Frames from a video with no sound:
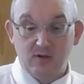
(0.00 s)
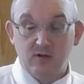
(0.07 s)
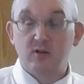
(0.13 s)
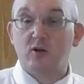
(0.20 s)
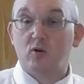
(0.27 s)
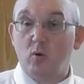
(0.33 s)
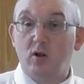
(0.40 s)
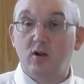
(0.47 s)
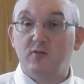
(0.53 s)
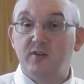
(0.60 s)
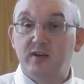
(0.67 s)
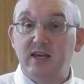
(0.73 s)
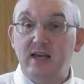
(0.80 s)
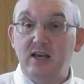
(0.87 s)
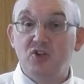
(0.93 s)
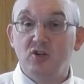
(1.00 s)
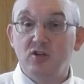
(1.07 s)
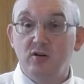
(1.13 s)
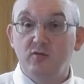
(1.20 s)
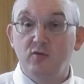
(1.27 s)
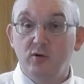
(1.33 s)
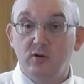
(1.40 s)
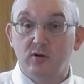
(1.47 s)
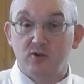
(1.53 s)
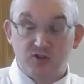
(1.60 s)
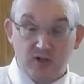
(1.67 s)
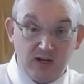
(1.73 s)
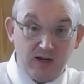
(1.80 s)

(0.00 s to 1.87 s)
The qualification of rulers.